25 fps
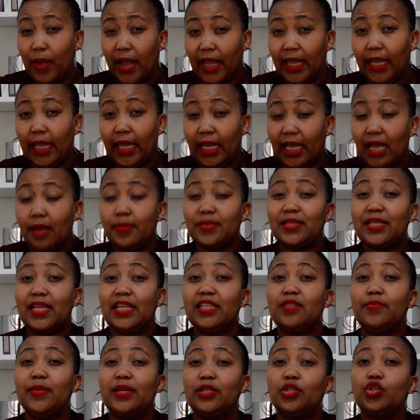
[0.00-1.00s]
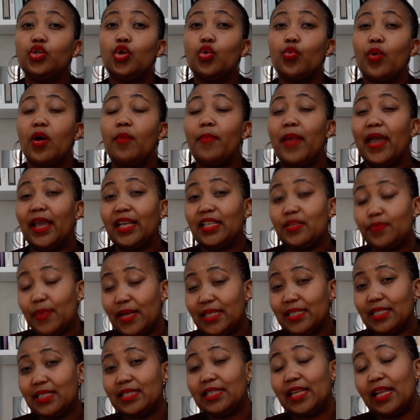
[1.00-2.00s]
income statement so well, my
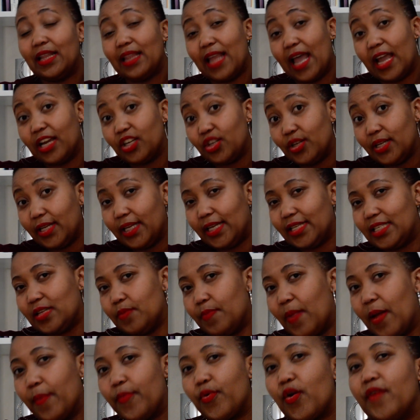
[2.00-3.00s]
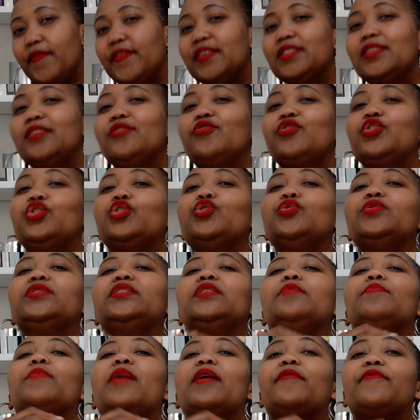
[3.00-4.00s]
expenses, and they're actually hitting my profit and
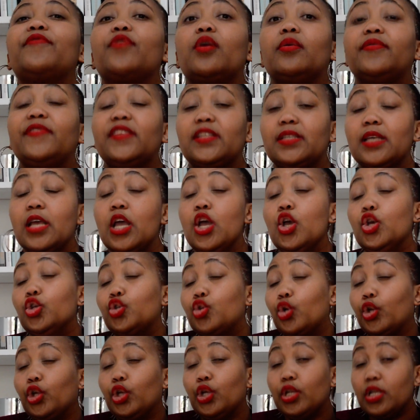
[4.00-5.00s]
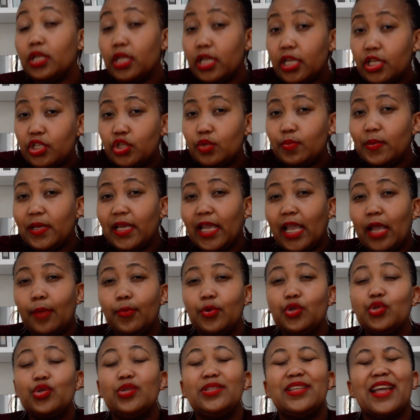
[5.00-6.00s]
reducing my profits. So you need to be able
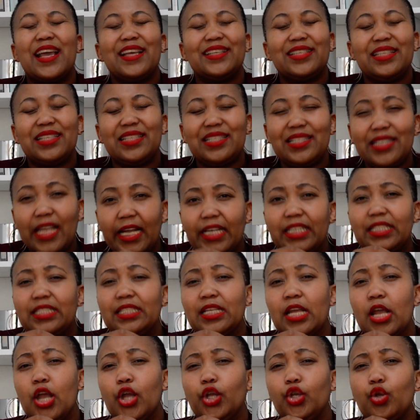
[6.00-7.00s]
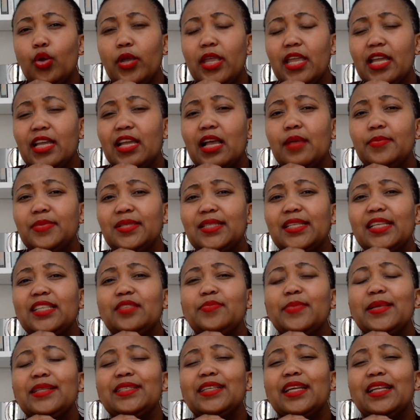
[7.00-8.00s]
to dissect your income
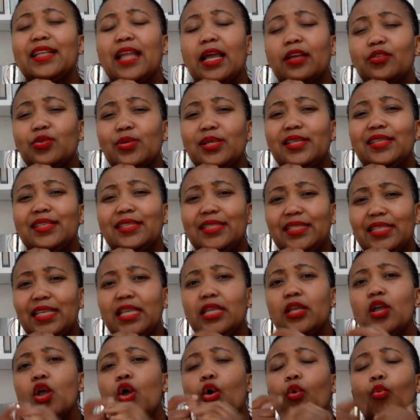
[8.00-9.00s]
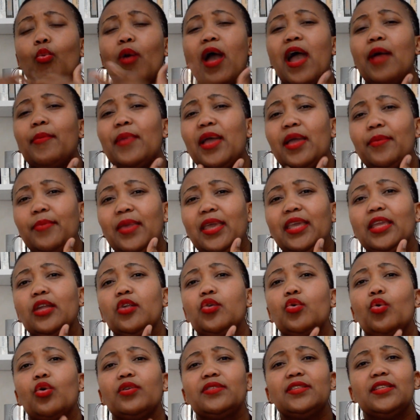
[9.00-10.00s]
statement and actually see, why am I making
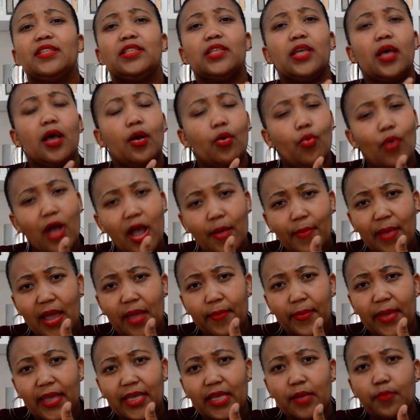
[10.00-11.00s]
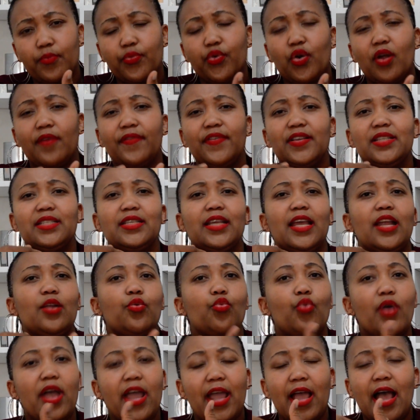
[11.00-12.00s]
losses, why am I making profits, and
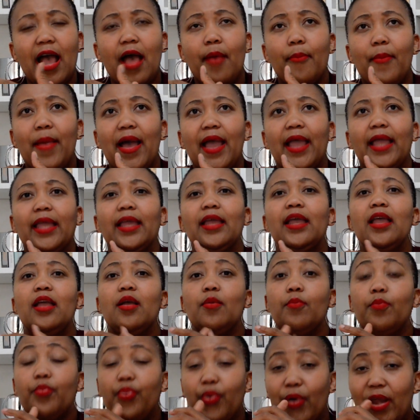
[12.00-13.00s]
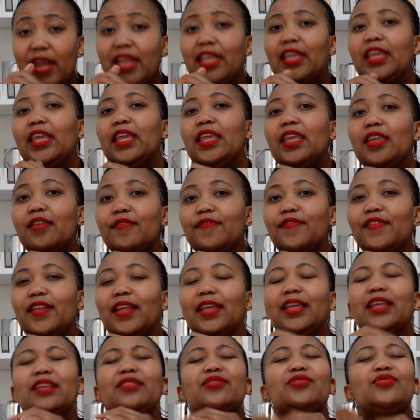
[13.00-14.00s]
where am I break evening.
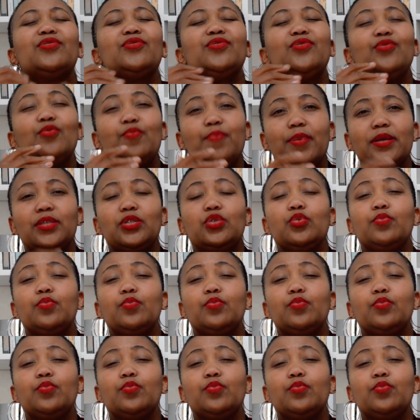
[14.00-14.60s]
It's super